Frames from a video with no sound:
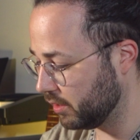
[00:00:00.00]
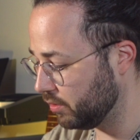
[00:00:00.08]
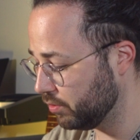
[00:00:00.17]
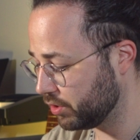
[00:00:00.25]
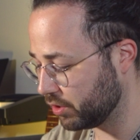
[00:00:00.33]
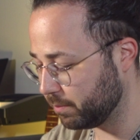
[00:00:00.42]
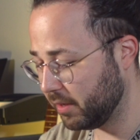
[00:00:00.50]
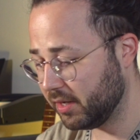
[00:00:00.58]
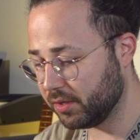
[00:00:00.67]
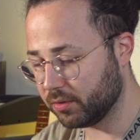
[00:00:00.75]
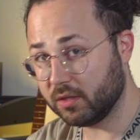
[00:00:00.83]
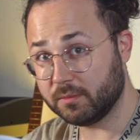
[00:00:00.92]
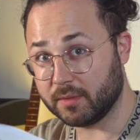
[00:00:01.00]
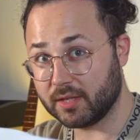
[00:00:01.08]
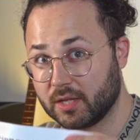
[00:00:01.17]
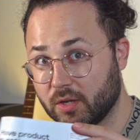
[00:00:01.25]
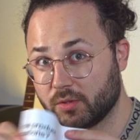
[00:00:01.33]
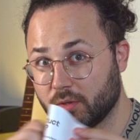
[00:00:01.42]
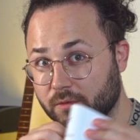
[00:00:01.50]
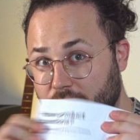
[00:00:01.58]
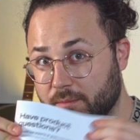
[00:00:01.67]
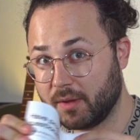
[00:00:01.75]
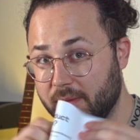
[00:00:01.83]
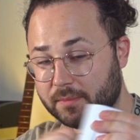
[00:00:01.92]
user manual made out of
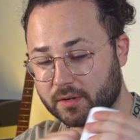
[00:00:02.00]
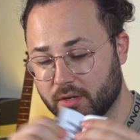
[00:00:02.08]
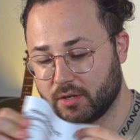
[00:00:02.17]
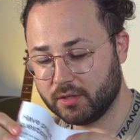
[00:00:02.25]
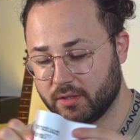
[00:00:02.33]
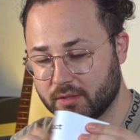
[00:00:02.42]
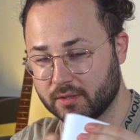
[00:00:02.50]
paper,